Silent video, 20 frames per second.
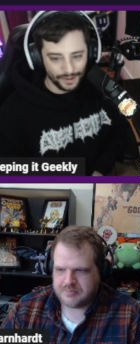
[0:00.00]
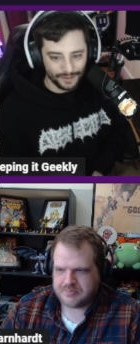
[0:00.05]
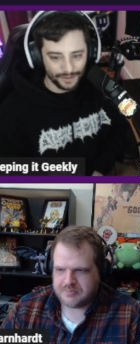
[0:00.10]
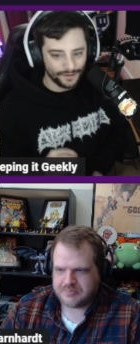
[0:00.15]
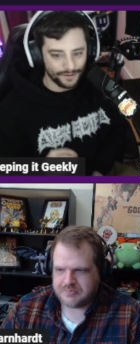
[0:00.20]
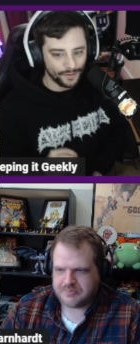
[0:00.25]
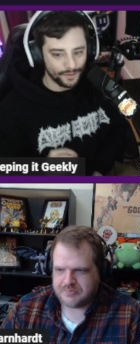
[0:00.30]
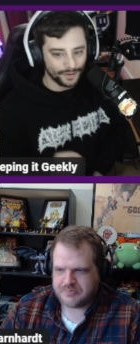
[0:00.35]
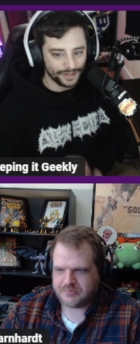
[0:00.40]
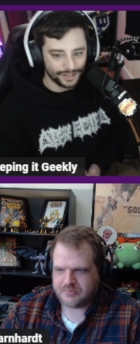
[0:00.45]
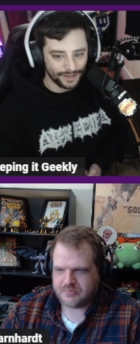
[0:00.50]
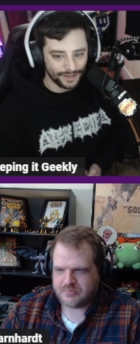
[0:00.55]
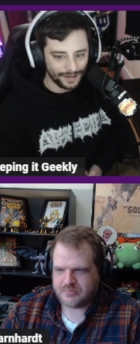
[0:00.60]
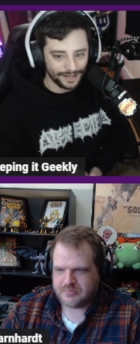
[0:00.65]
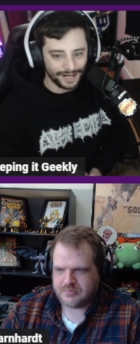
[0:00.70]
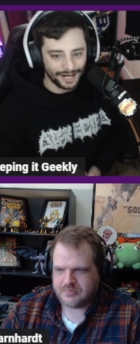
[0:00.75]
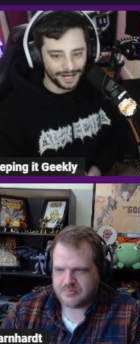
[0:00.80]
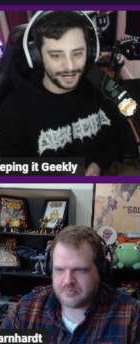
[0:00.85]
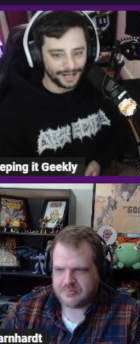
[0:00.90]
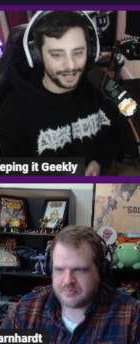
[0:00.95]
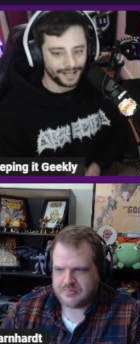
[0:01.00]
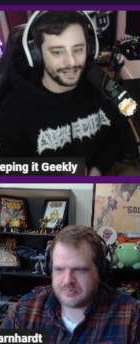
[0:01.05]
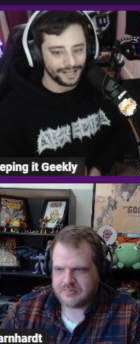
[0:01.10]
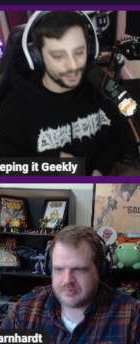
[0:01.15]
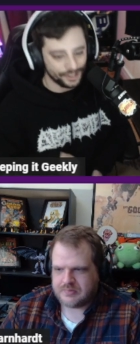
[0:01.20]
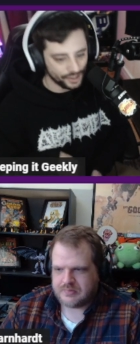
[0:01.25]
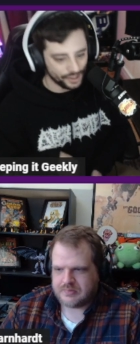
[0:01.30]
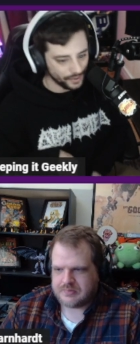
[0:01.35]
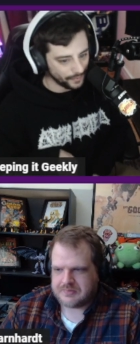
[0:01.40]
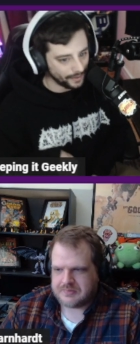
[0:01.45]
Speaker 1: you're focused on Nock
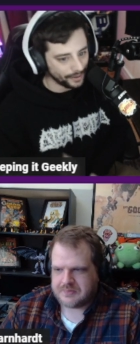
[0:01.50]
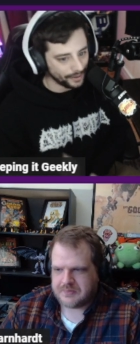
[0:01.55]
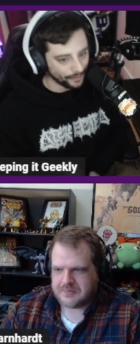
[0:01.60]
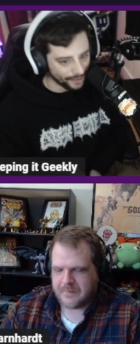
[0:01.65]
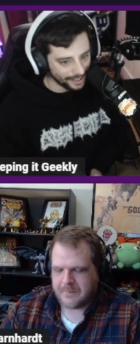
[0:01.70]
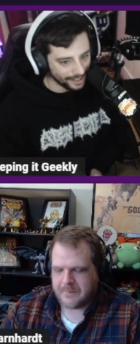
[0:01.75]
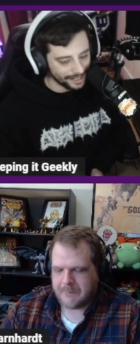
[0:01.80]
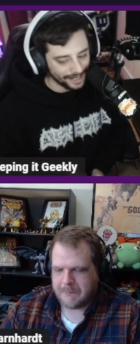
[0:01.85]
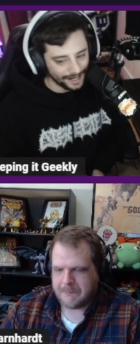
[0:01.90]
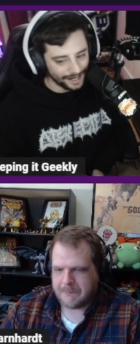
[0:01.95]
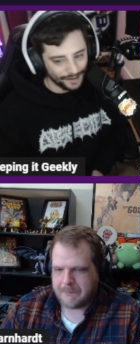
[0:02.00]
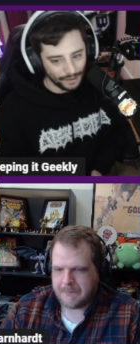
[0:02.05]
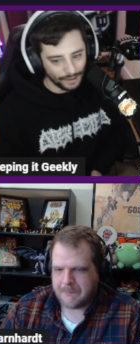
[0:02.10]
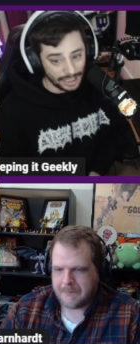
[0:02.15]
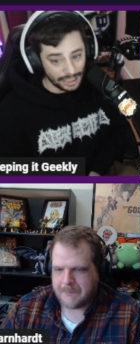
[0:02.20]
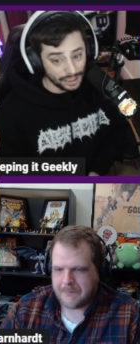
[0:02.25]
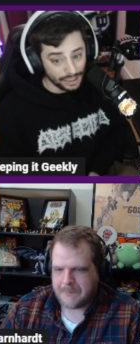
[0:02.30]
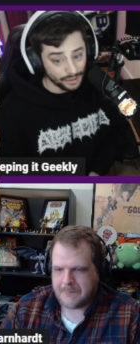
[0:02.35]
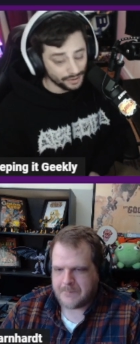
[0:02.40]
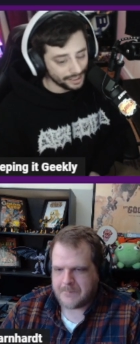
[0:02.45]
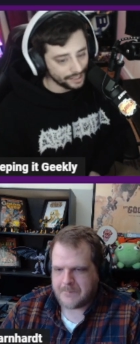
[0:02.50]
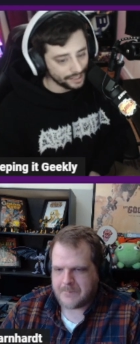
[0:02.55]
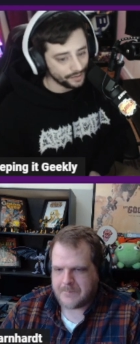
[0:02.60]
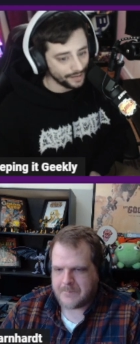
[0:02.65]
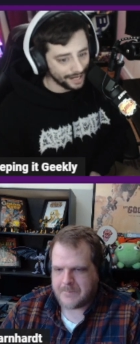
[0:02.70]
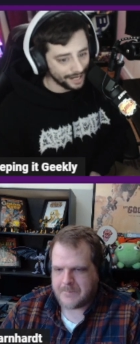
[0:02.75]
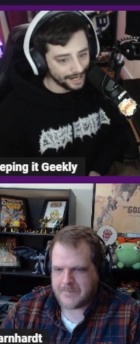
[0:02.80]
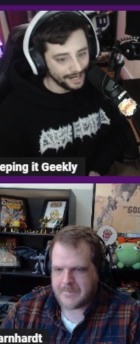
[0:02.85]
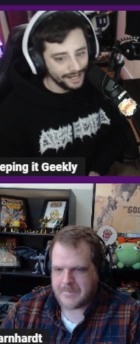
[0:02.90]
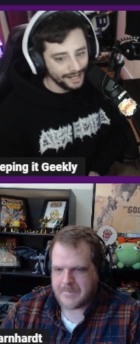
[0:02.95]
issue one right now. Uh, you said you
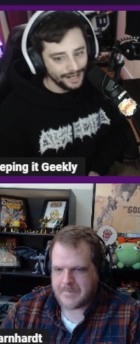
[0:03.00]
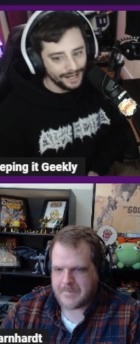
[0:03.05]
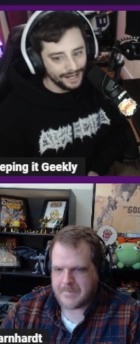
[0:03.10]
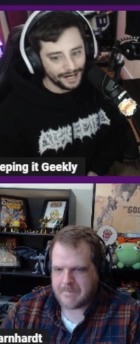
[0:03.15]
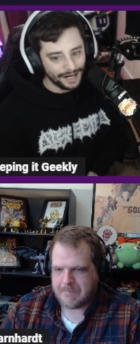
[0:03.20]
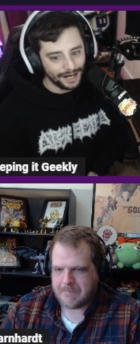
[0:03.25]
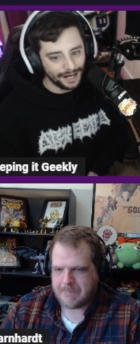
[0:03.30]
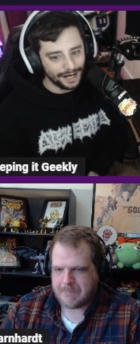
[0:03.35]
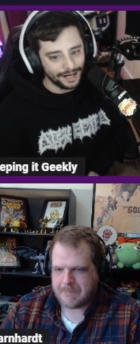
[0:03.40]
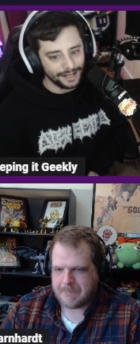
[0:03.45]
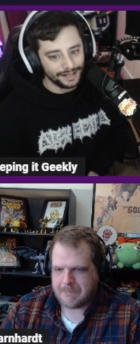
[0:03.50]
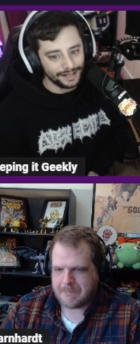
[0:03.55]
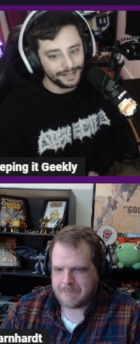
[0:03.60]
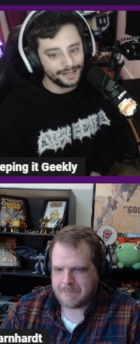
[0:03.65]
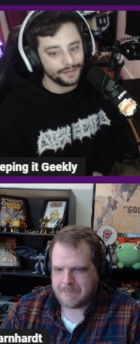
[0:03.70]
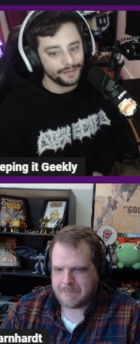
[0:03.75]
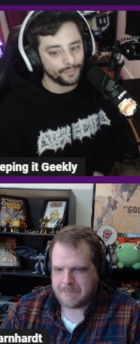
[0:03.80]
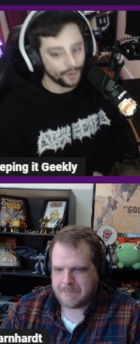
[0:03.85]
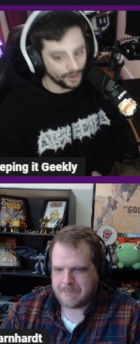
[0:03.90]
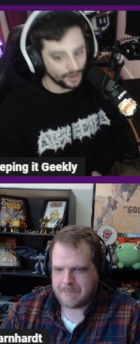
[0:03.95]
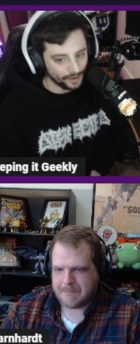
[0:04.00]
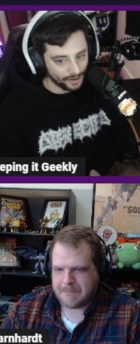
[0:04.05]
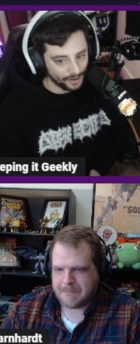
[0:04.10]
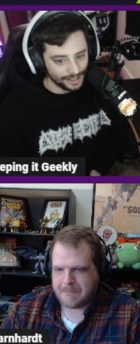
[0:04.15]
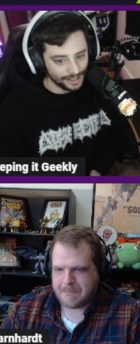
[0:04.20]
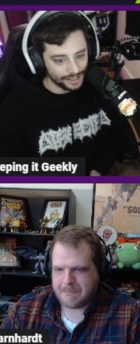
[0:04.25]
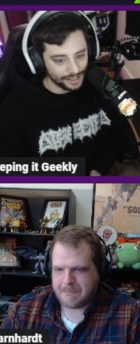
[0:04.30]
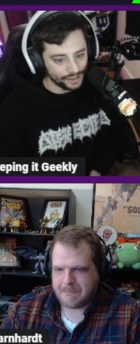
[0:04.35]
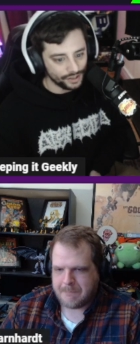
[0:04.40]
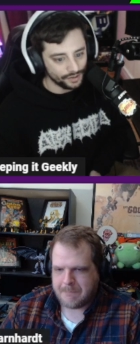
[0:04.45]
had uh, you're working on
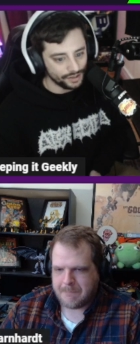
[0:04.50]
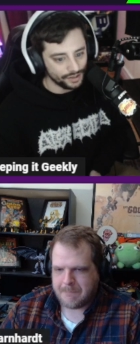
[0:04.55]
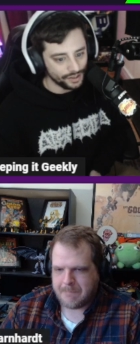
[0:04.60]
issue